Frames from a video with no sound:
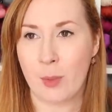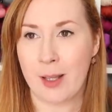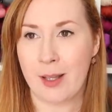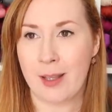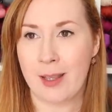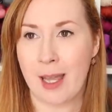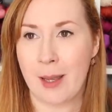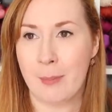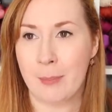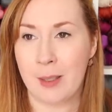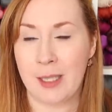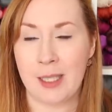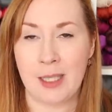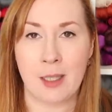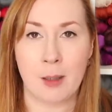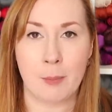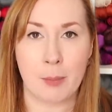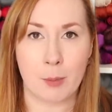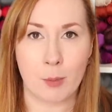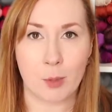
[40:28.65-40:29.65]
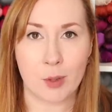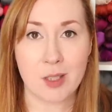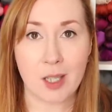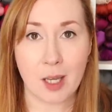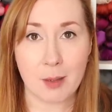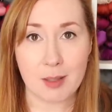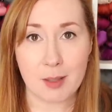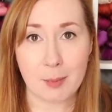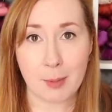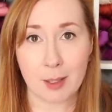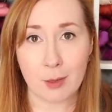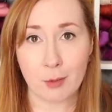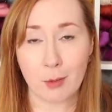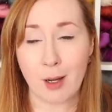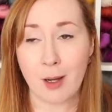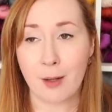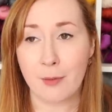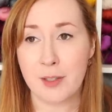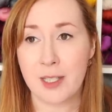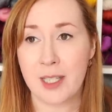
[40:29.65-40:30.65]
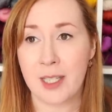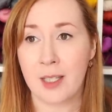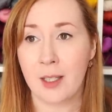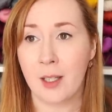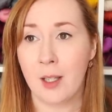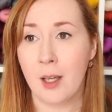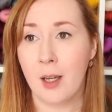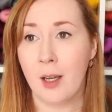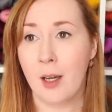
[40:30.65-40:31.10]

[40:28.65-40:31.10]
whether that be a bit more time spent crafting,